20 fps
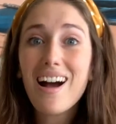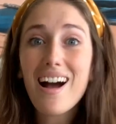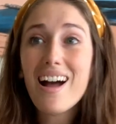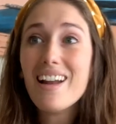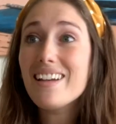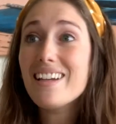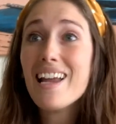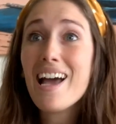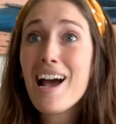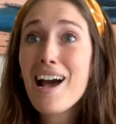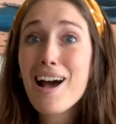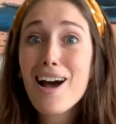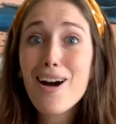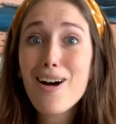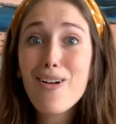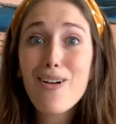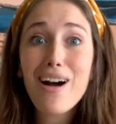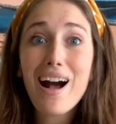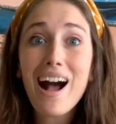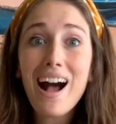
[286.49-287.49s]

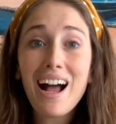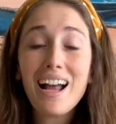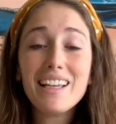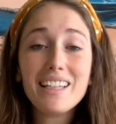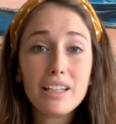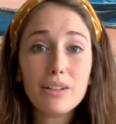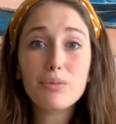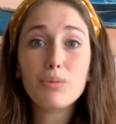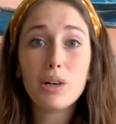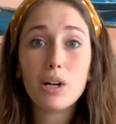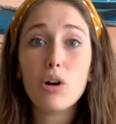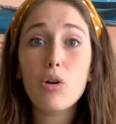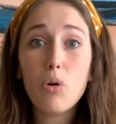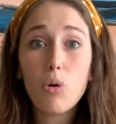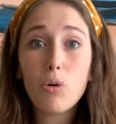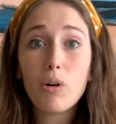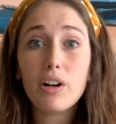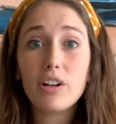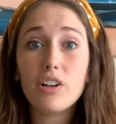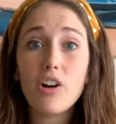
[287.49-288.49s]
Now I can
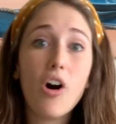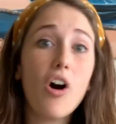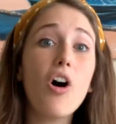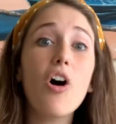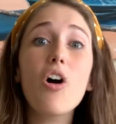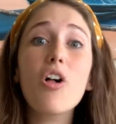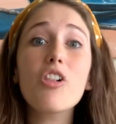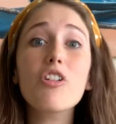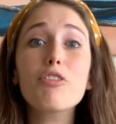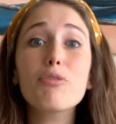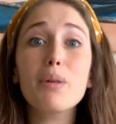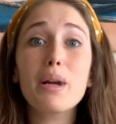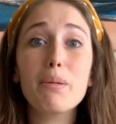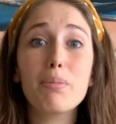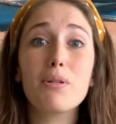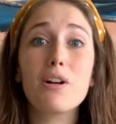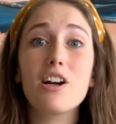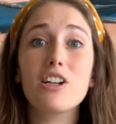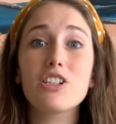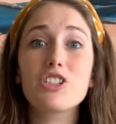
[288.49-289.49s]
record all of my
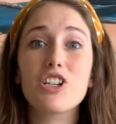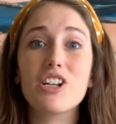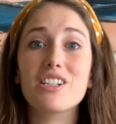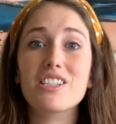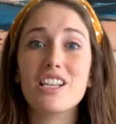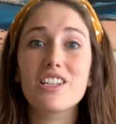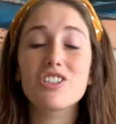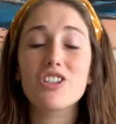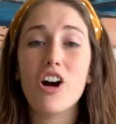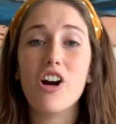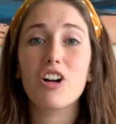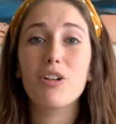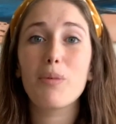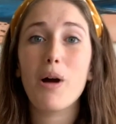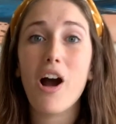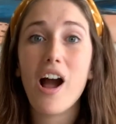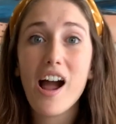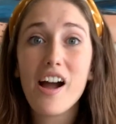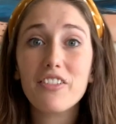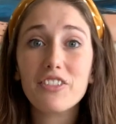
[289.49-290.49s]
projects and talk
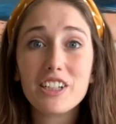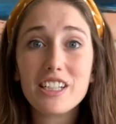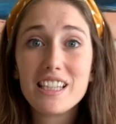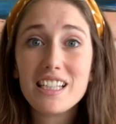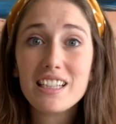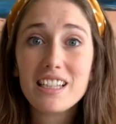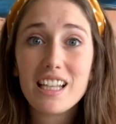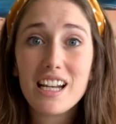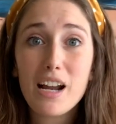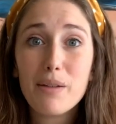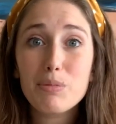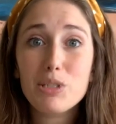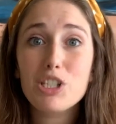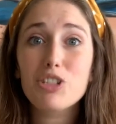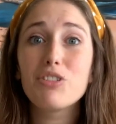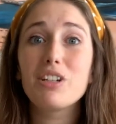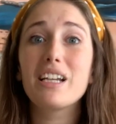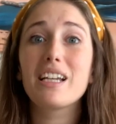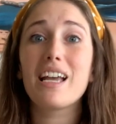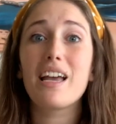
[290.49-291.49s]
about everything that I'm
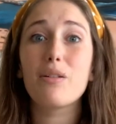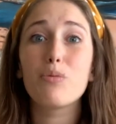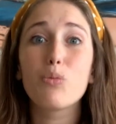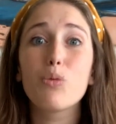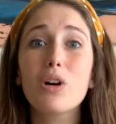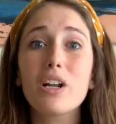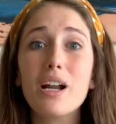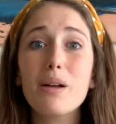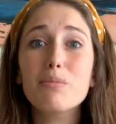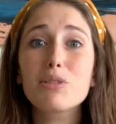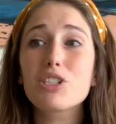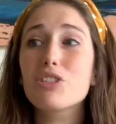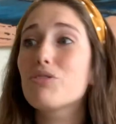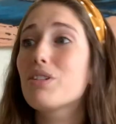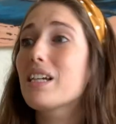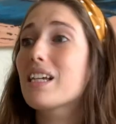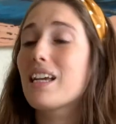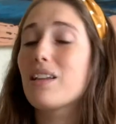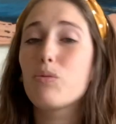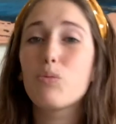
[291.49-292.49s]
doing and what
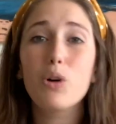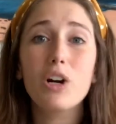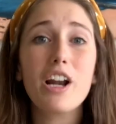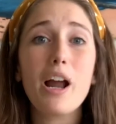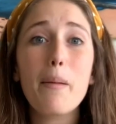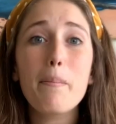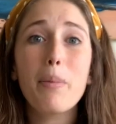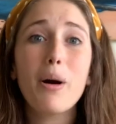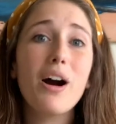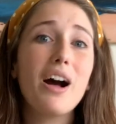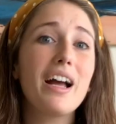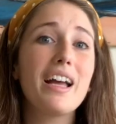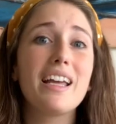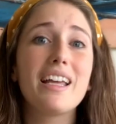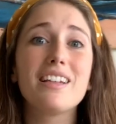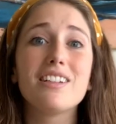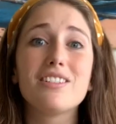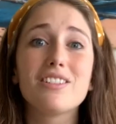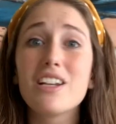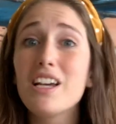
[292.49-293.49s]
I bought
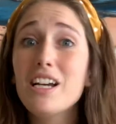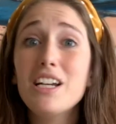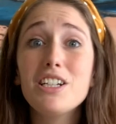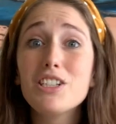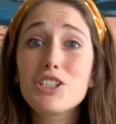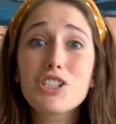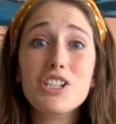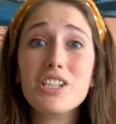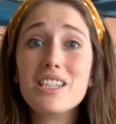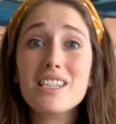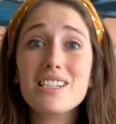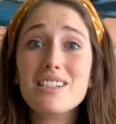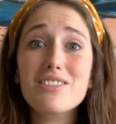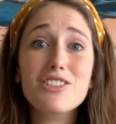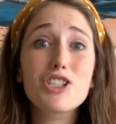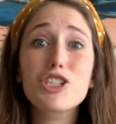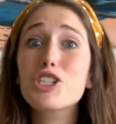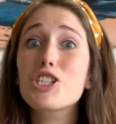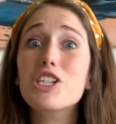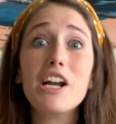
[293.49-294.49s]
and just
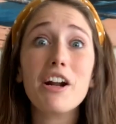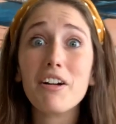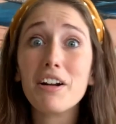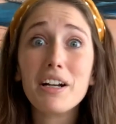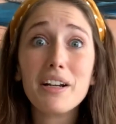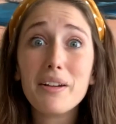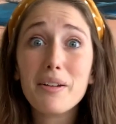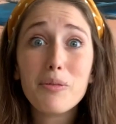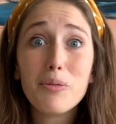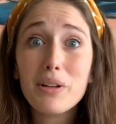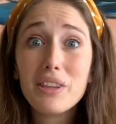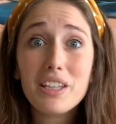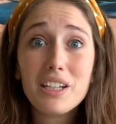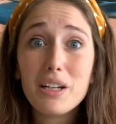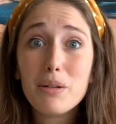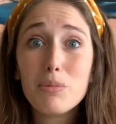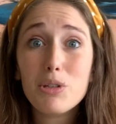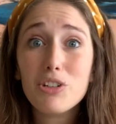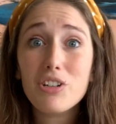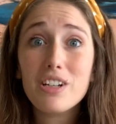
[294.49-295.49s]
share it with a
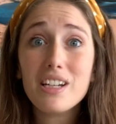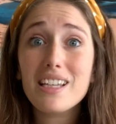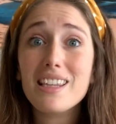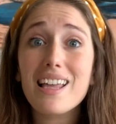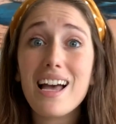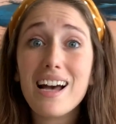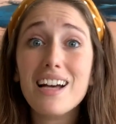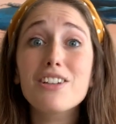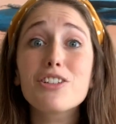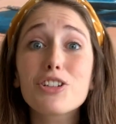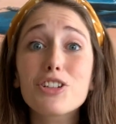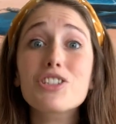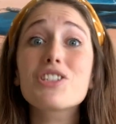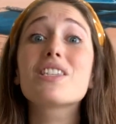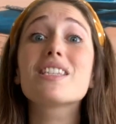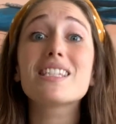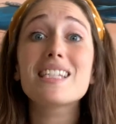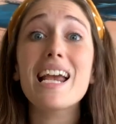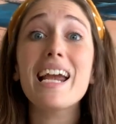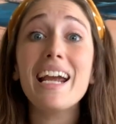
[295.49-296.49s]
community that
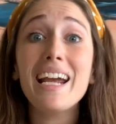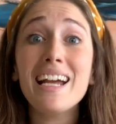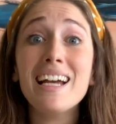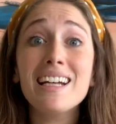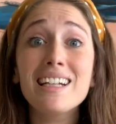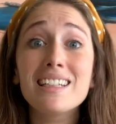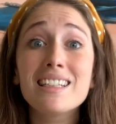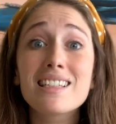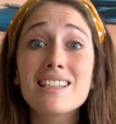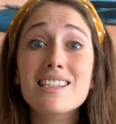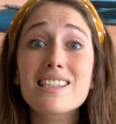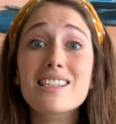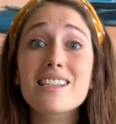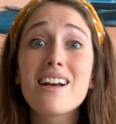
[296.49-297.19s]
understands